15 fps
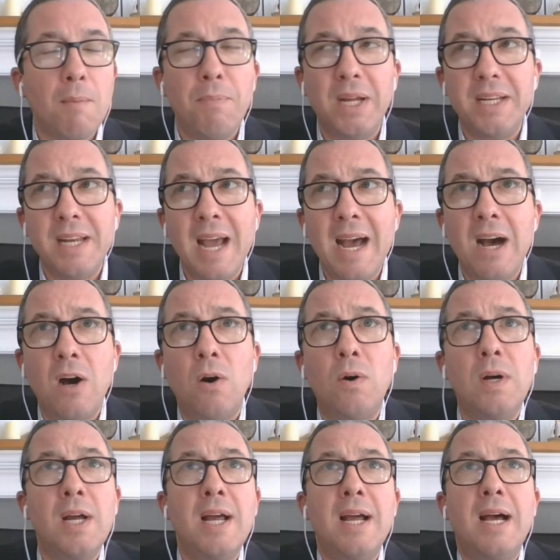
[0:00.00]
But
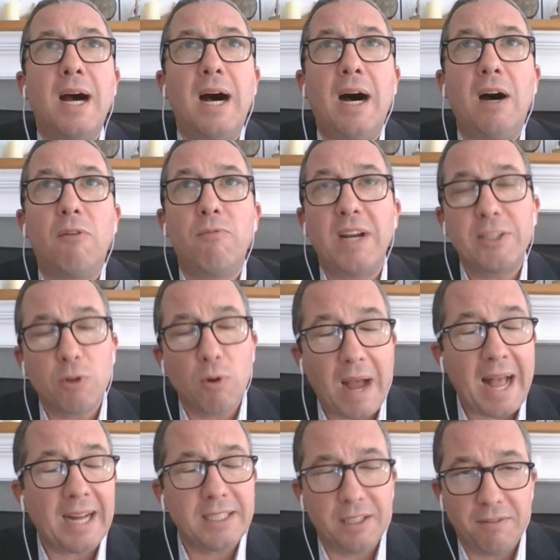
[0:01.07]
now, uh,
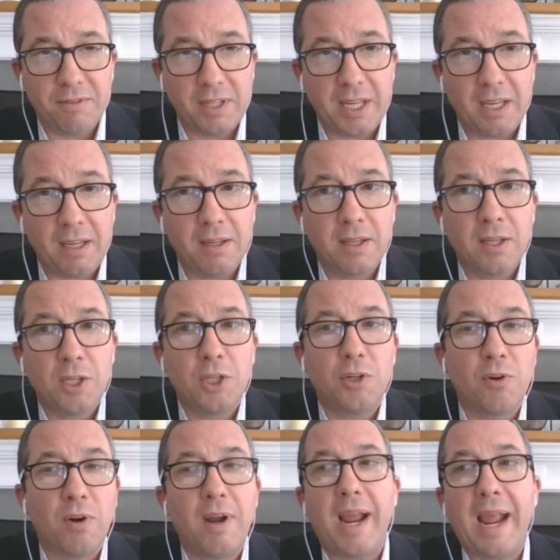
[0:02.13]
retroactively,
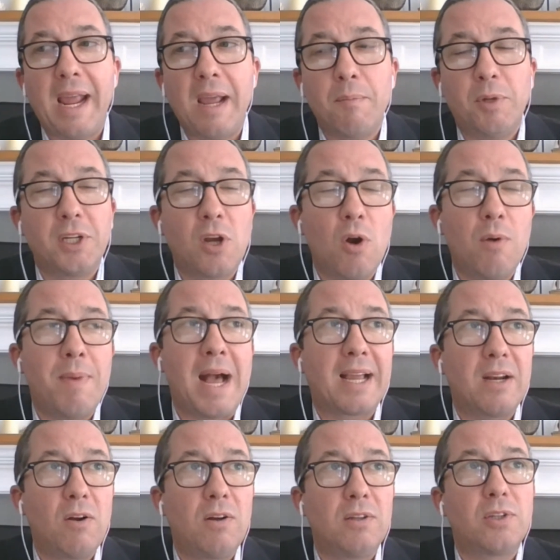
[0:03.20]
you're able to go
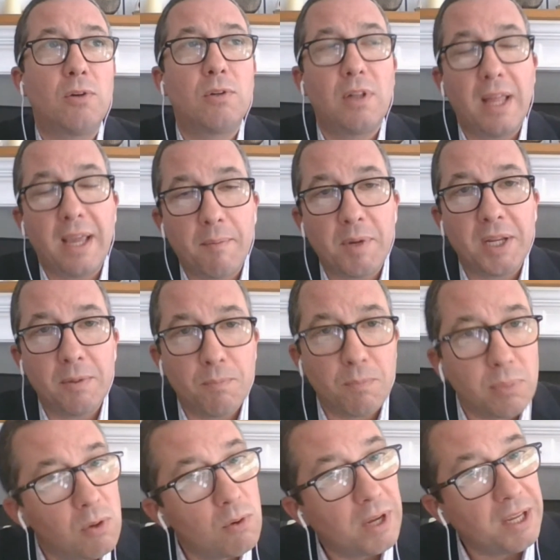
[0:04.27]
back and also claim an
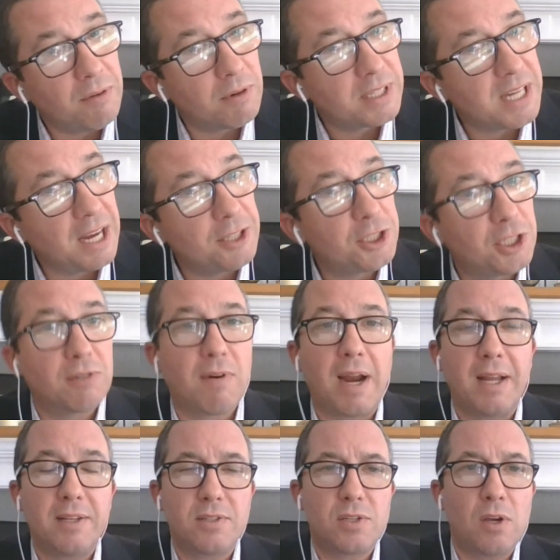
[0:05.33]
employee retention
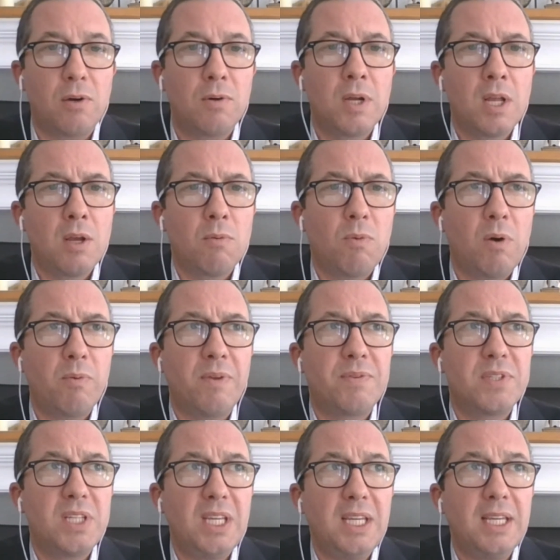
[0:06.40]
credit. So what we've
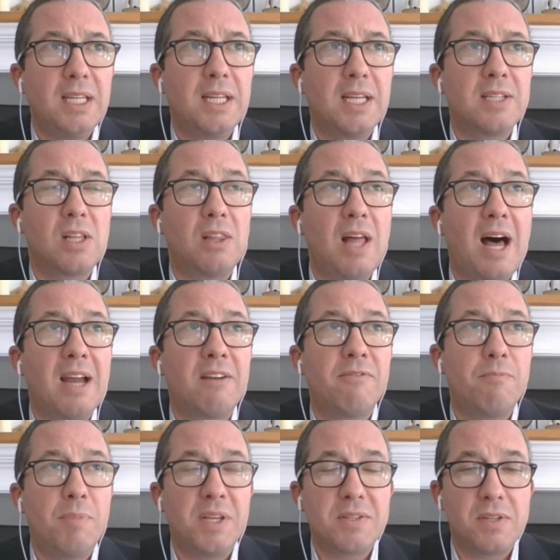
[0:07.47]
seen is a lot
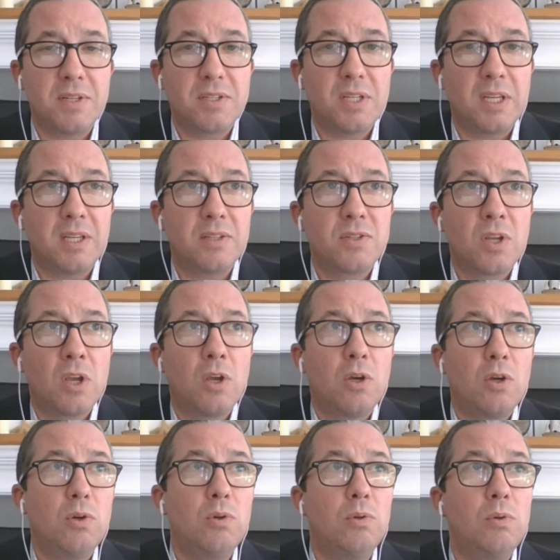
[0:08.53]
of businesses
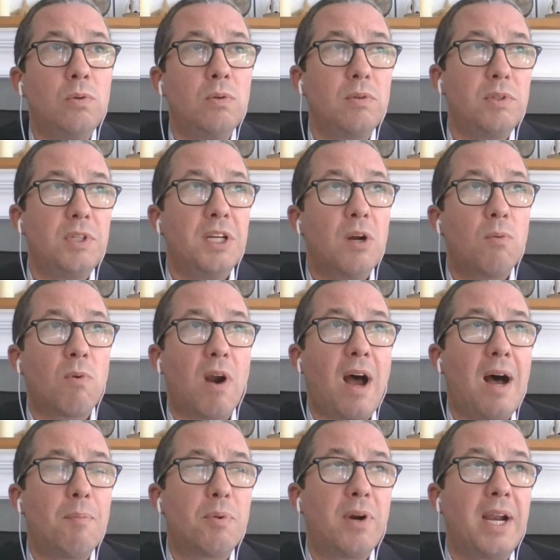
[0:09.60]
who, you know, were
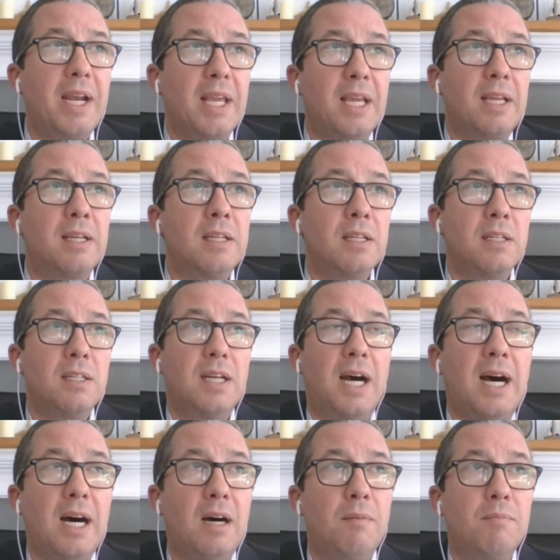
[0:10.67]
operating
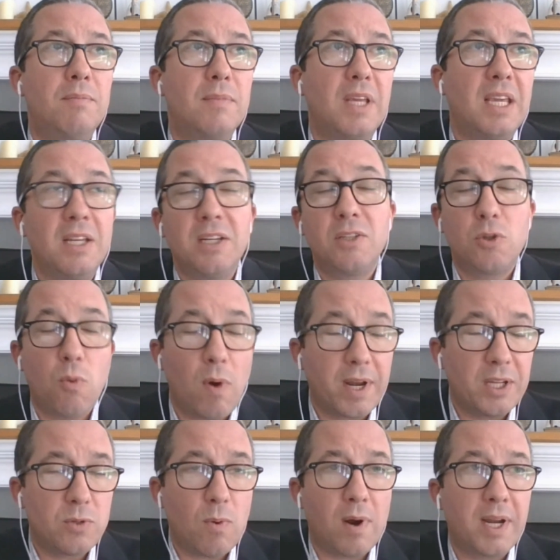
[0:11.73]
um, in
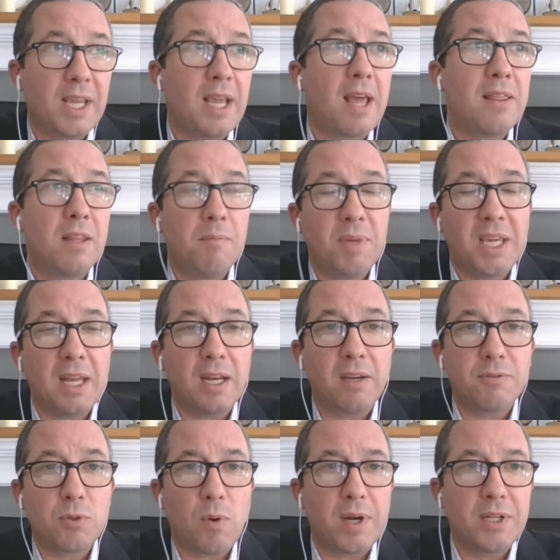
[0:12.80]
twenty twenty and the beginning
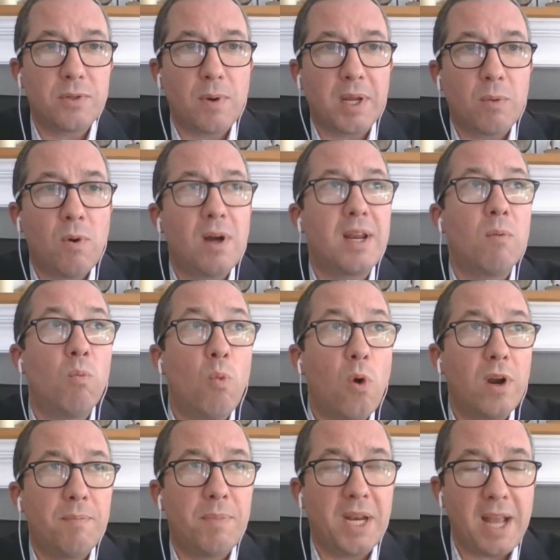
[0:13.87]
of twenty twenty-one and
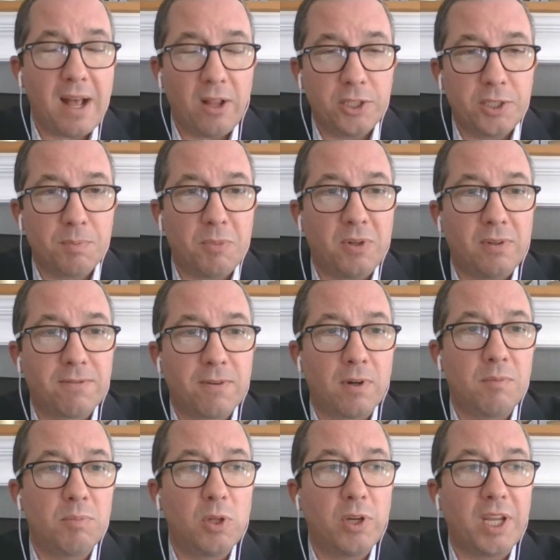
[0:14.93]
would have been eligible for
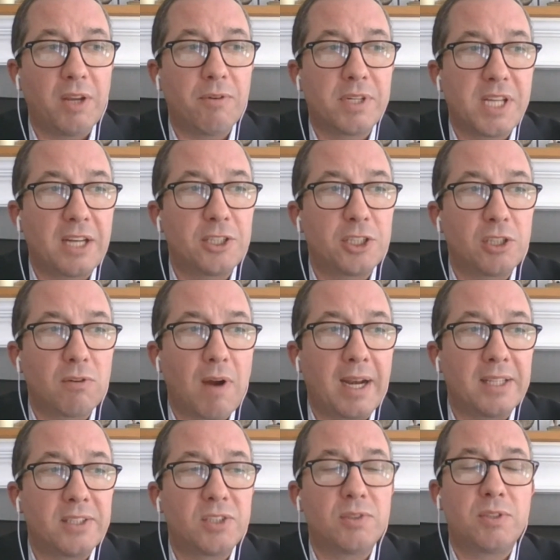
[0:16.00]
employee retention
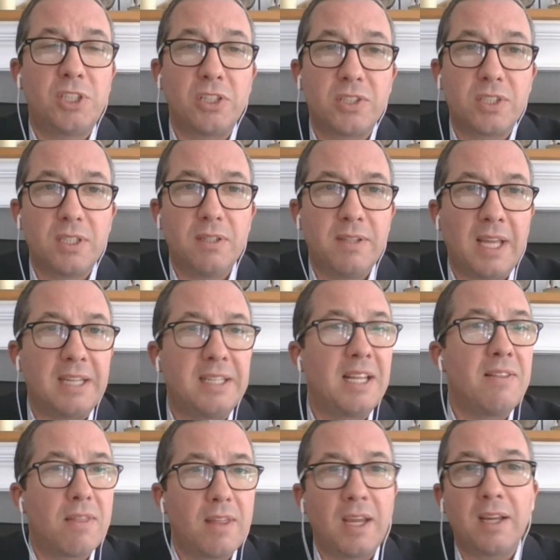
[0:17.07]
credits, just they
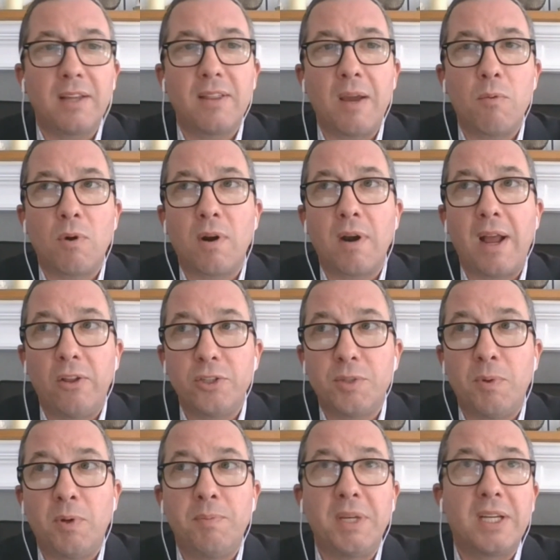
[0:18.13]
didn't think they were
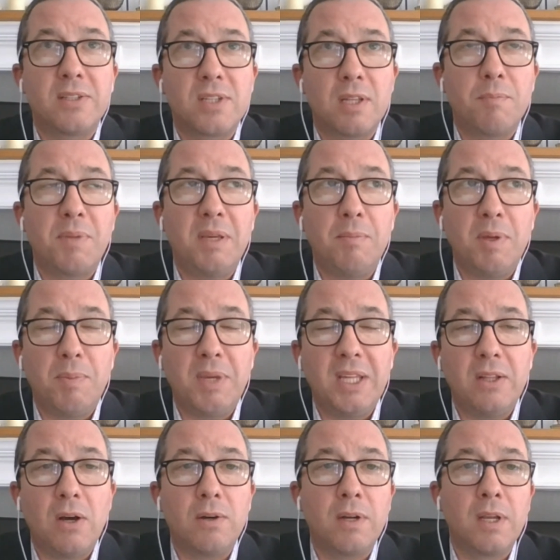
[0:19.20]
eligible because of the P P
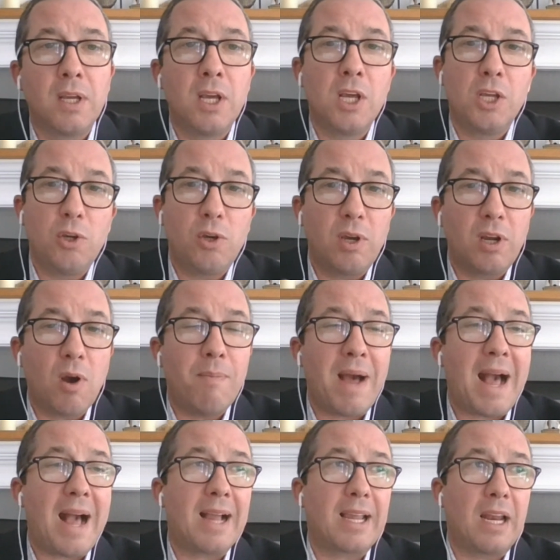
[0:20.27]
P loan. You can go
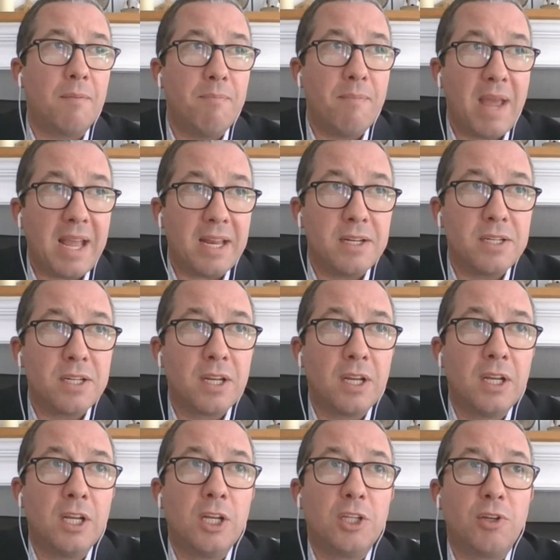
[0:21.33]
back and amend
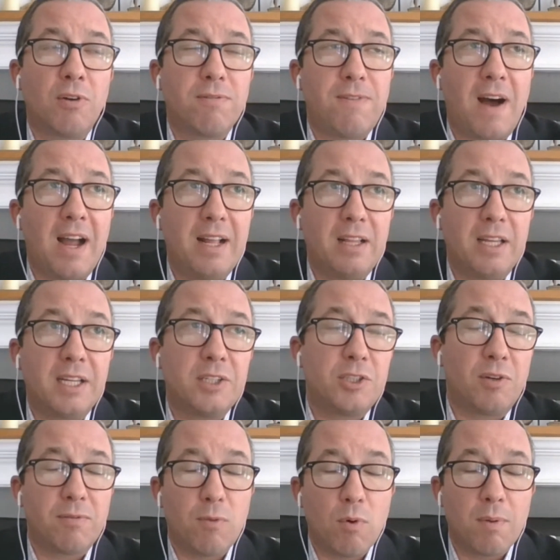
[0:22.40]
your filings,
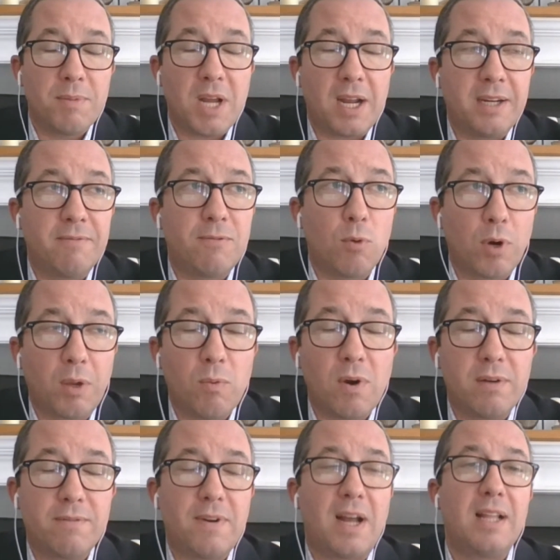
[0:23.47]
your Form nine
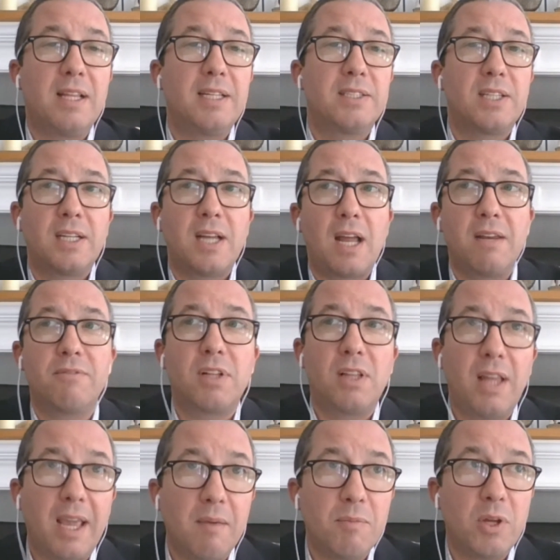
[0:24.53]
forty-one filings, and kind of
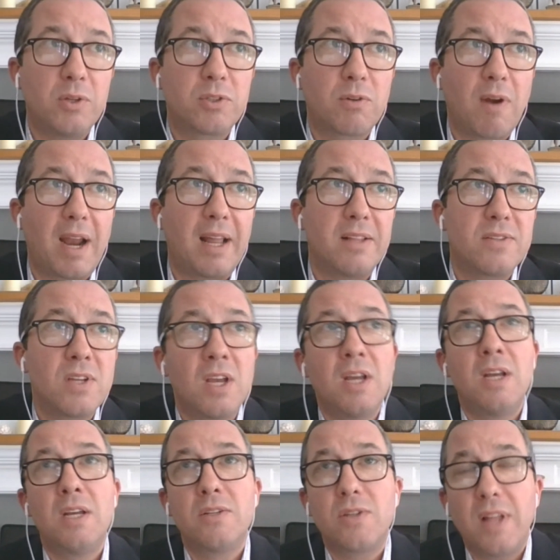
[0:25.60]
claim those credits.
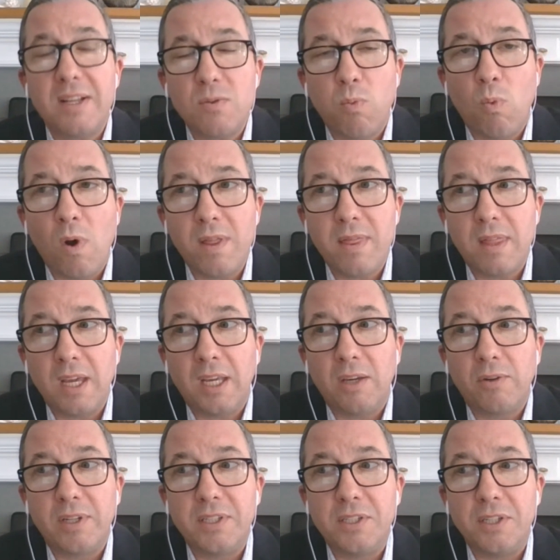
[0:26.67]
So that's one thing
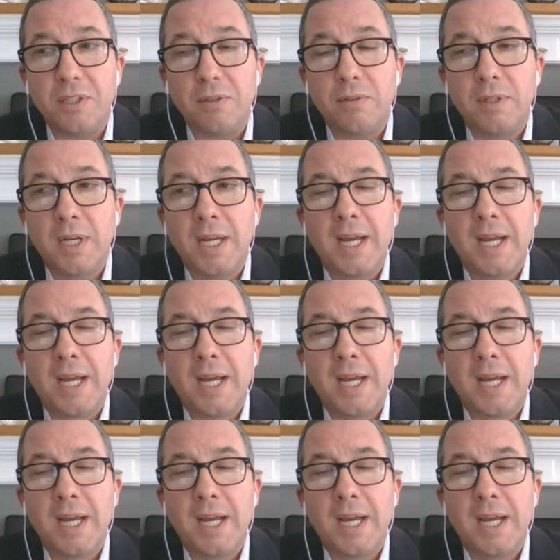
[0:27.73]
you could do.